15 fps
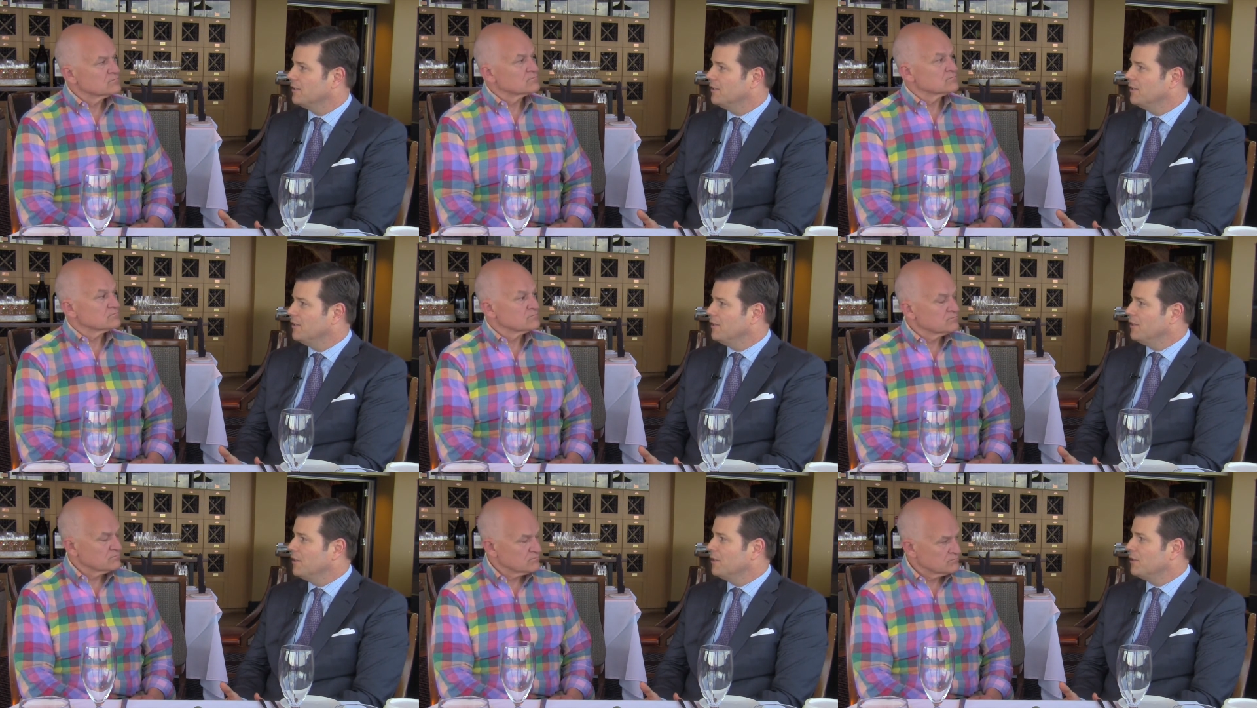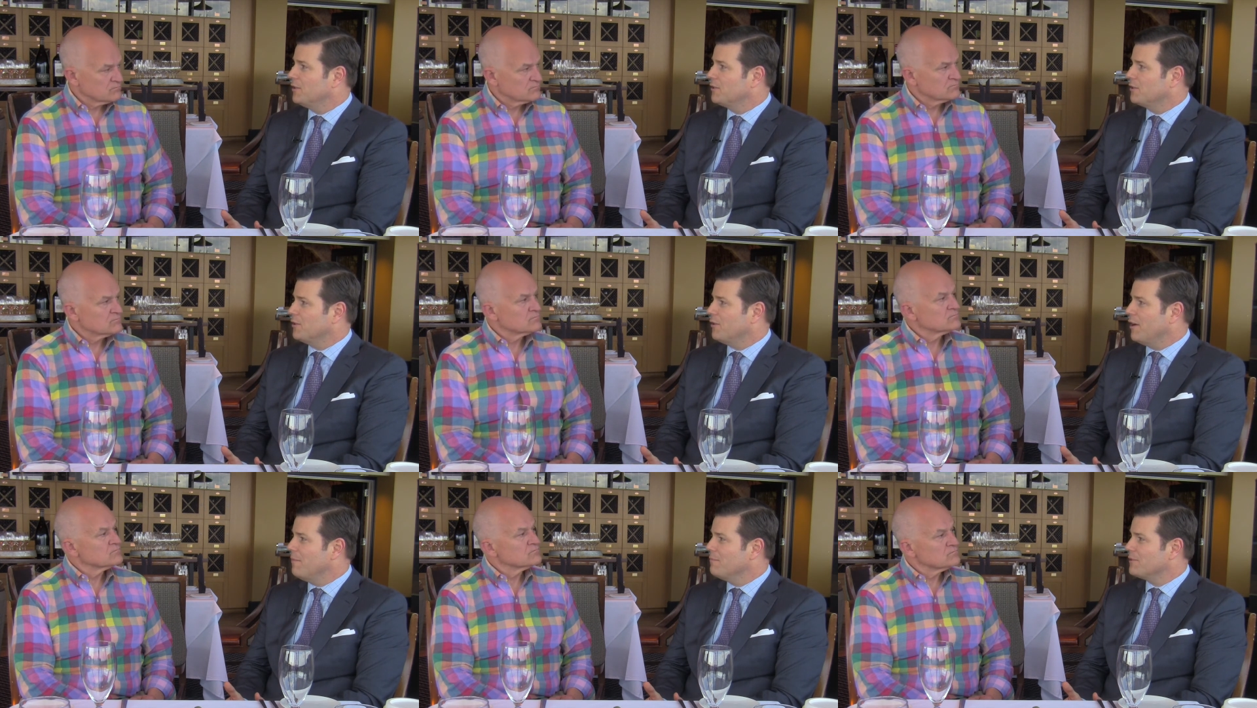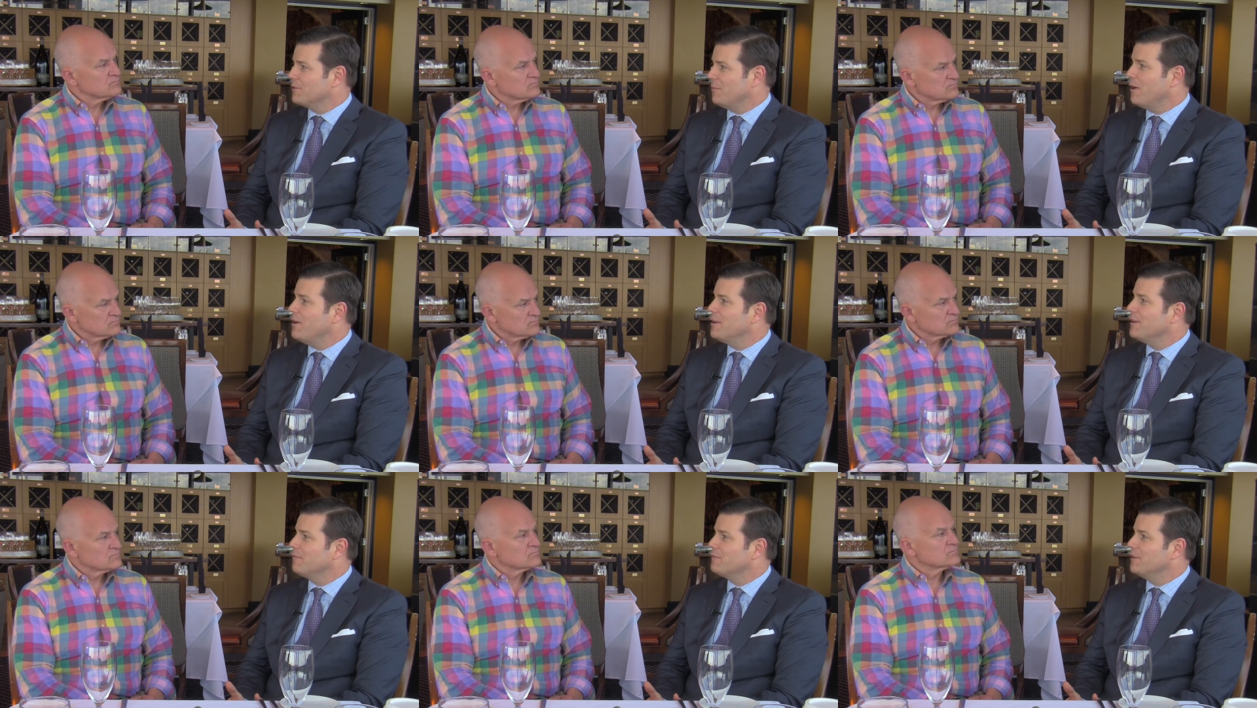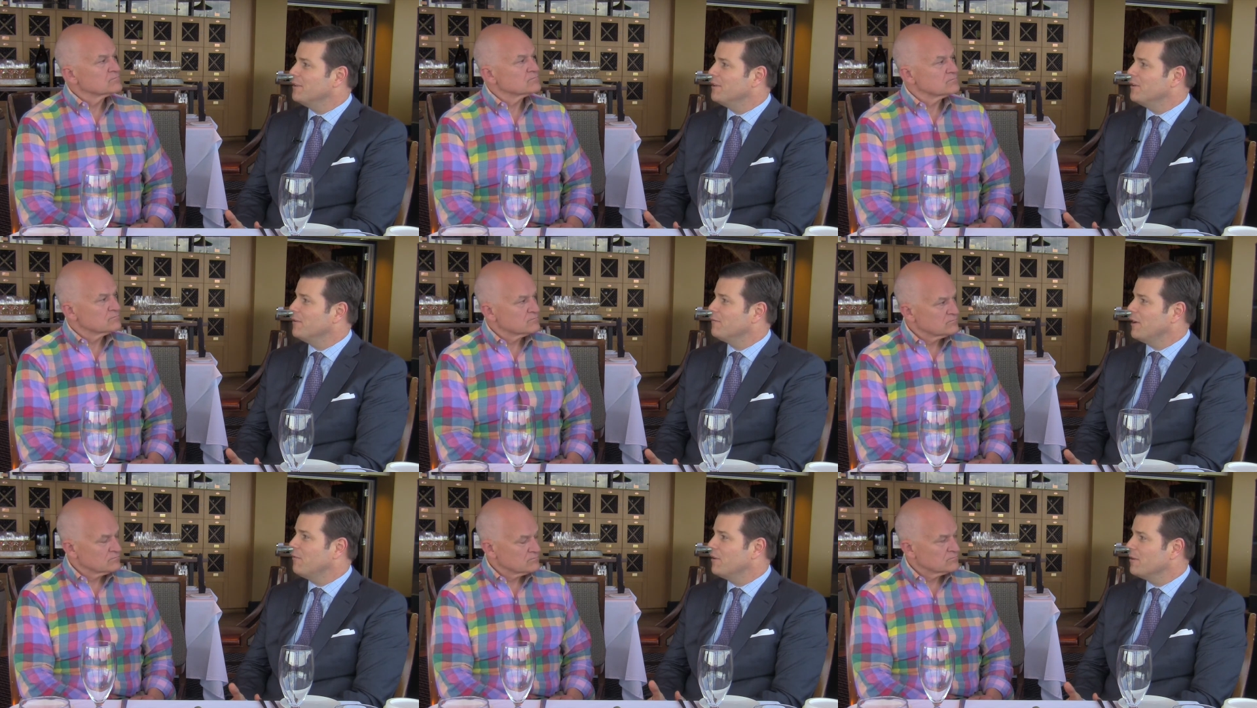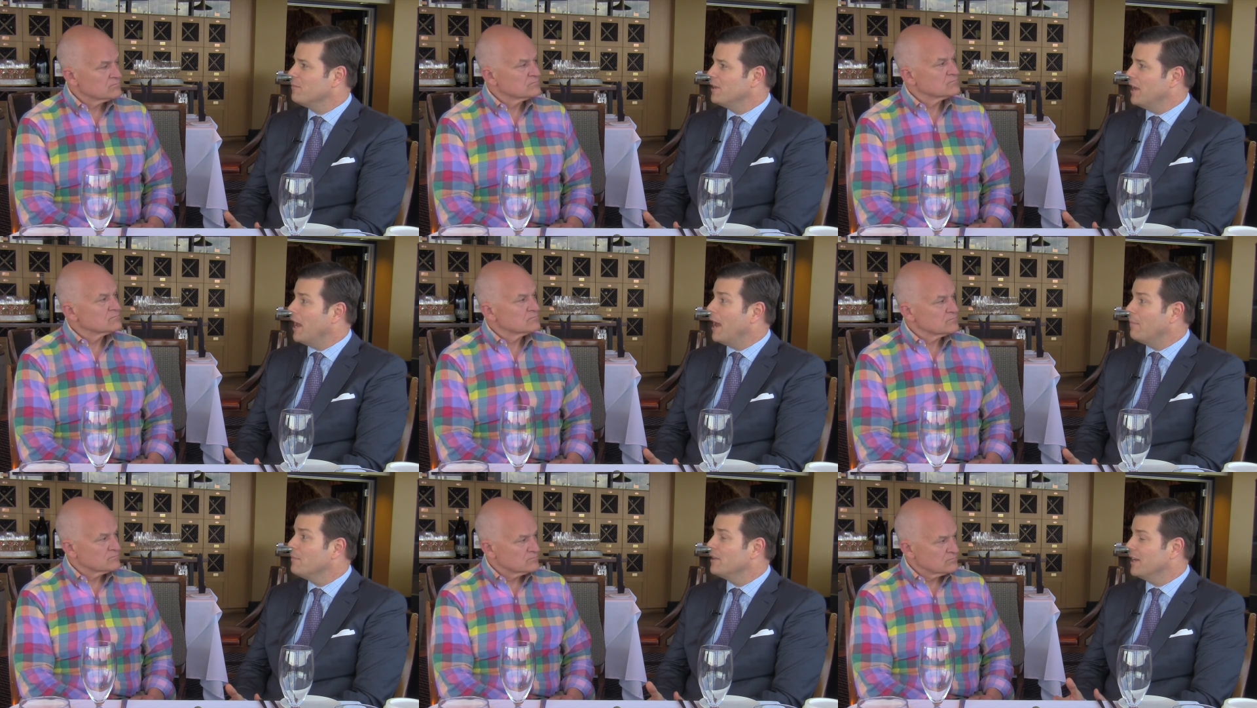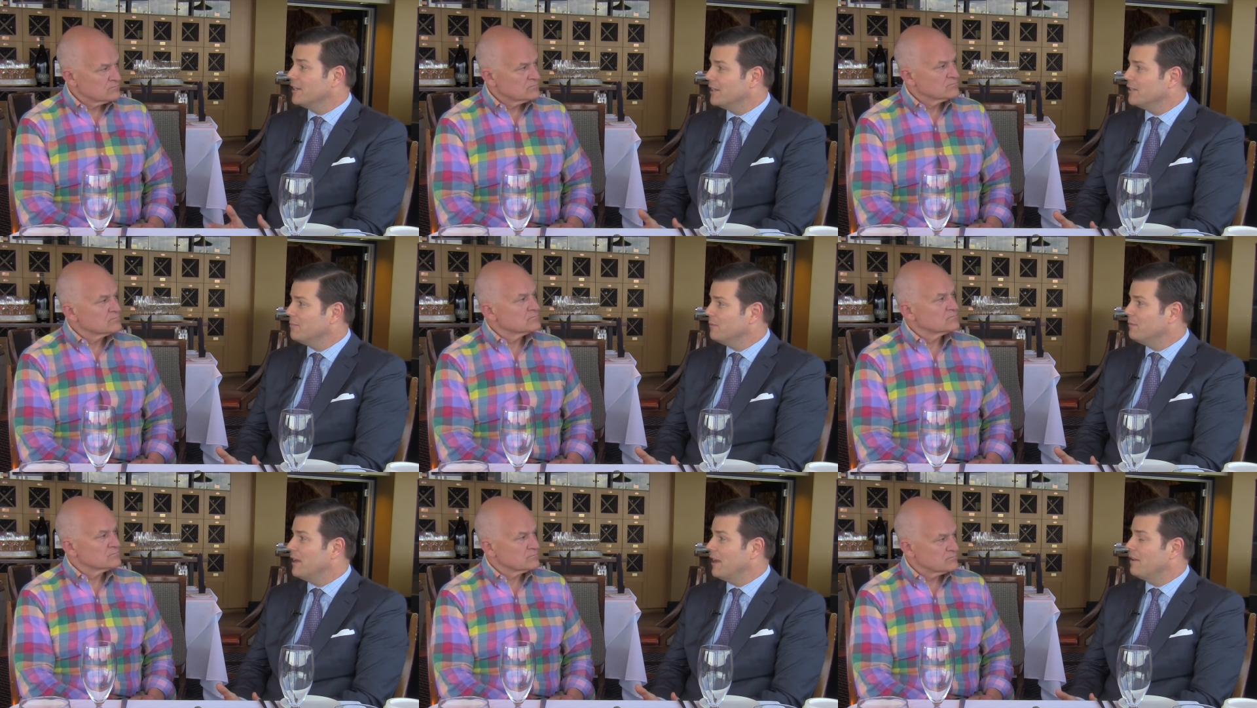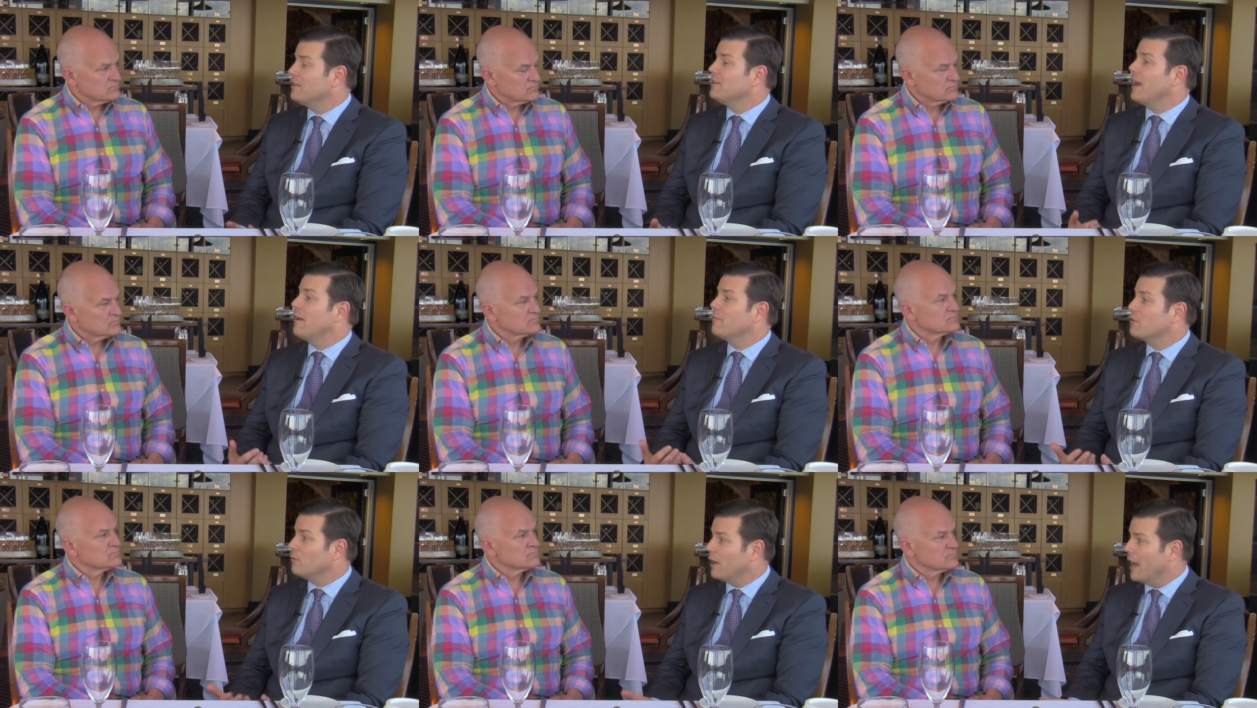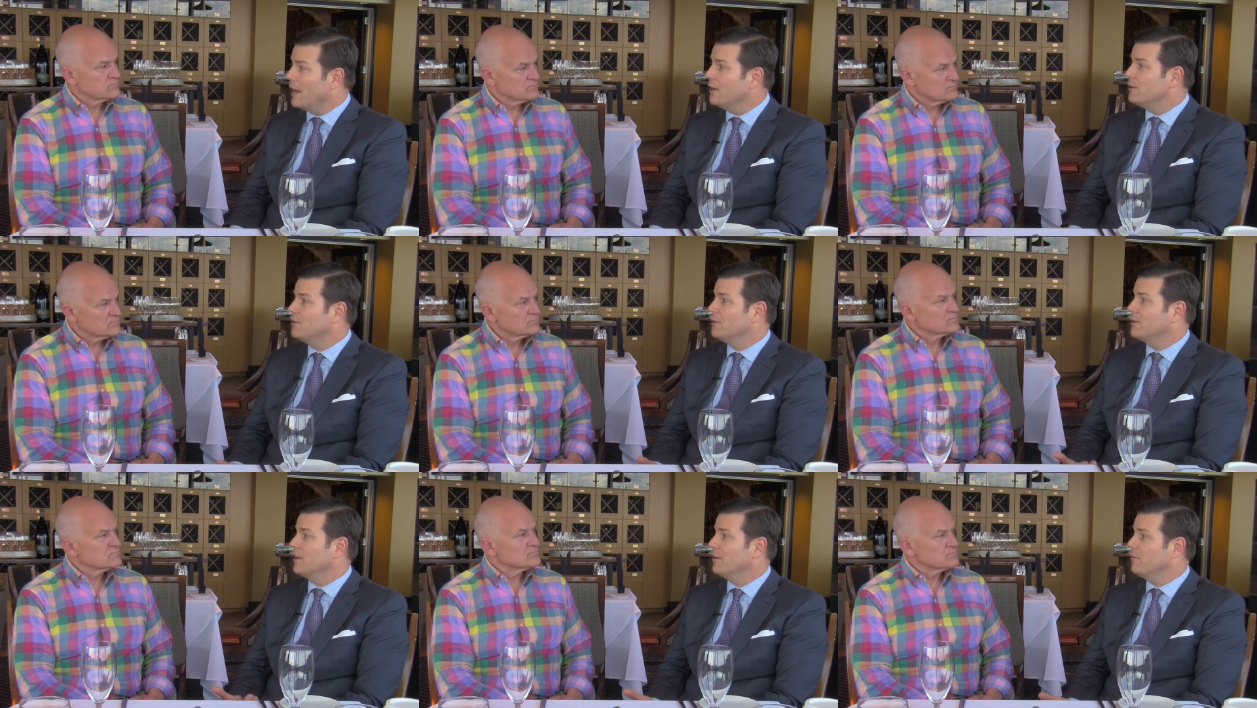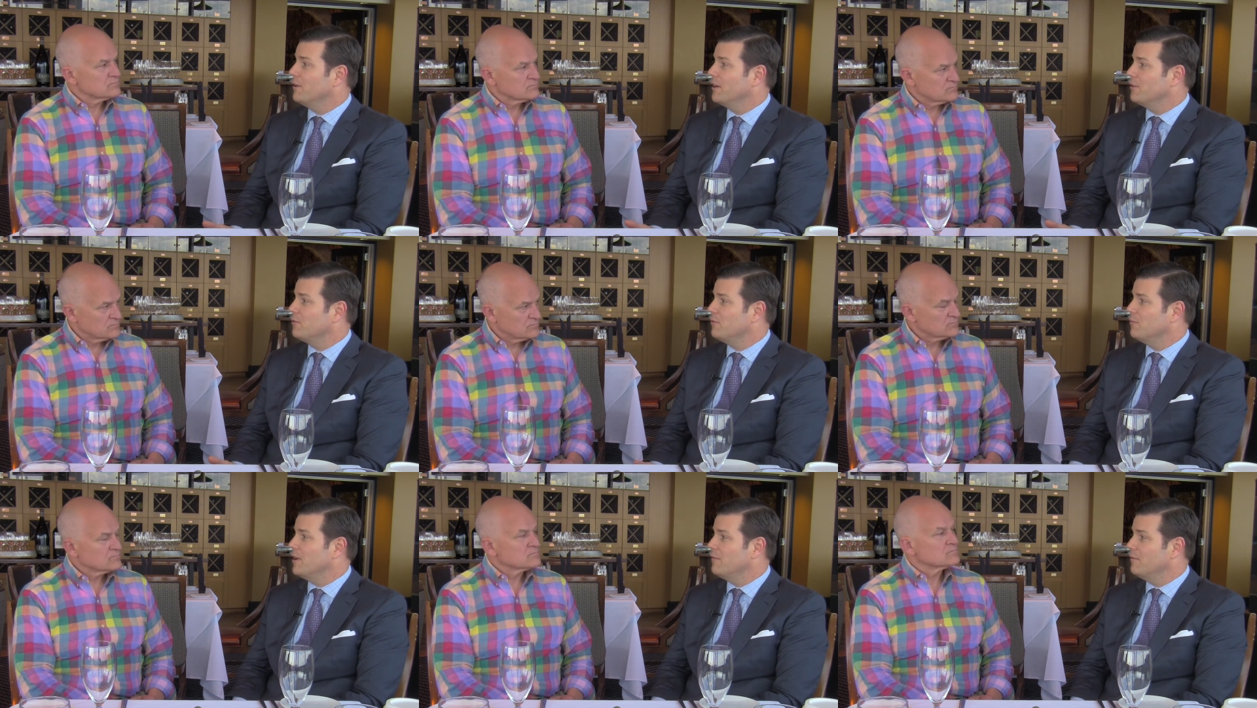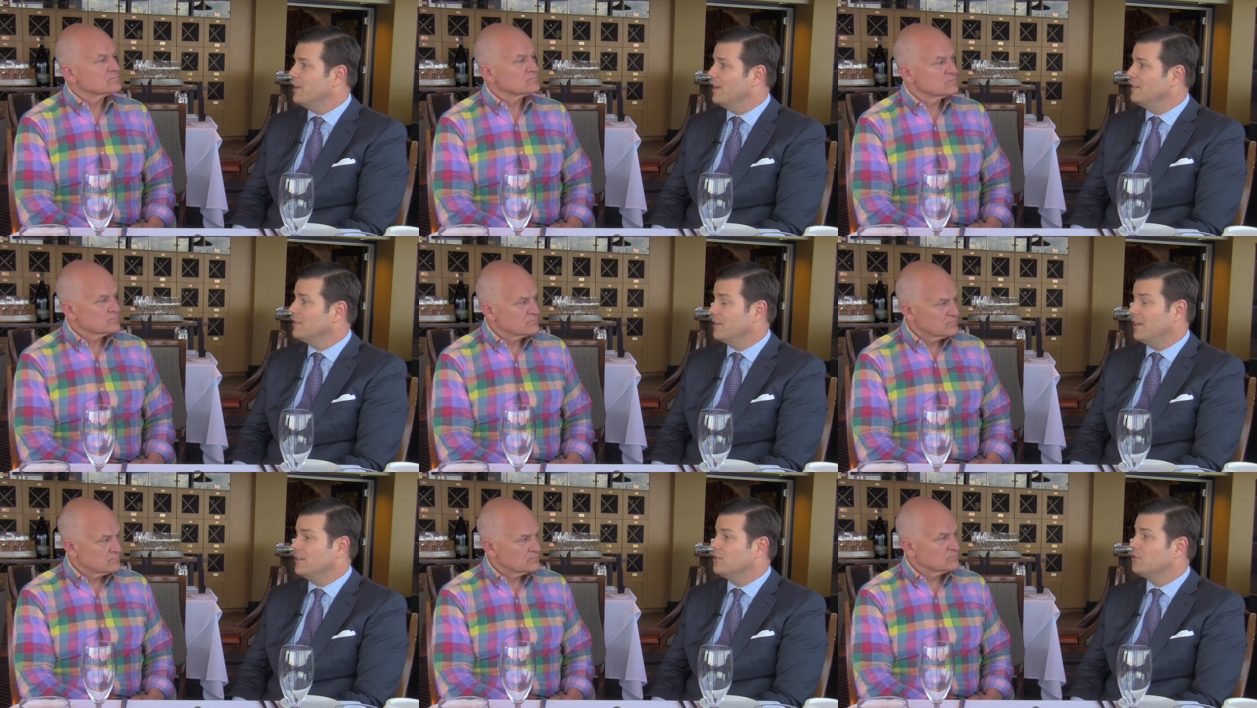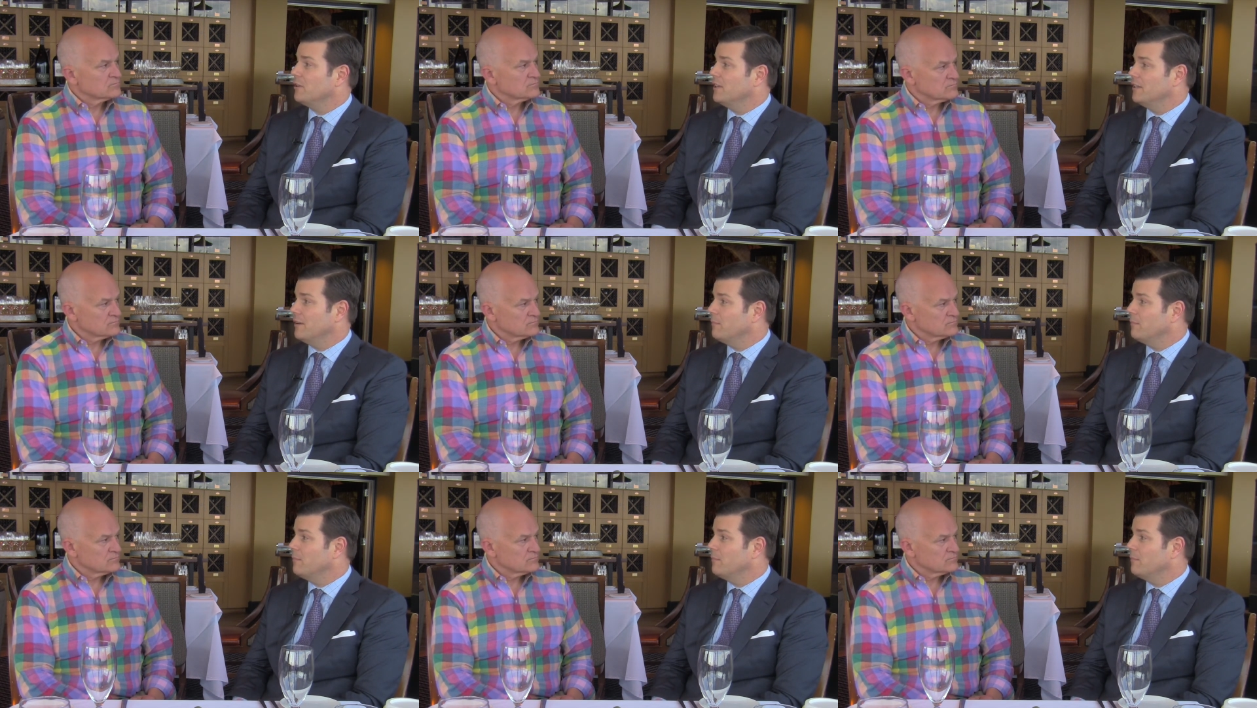Speaker 1: Mm-hmm. So I'm smart enough to know if I want to be happy, I need to have gratitude kind of running through my veins, and I try,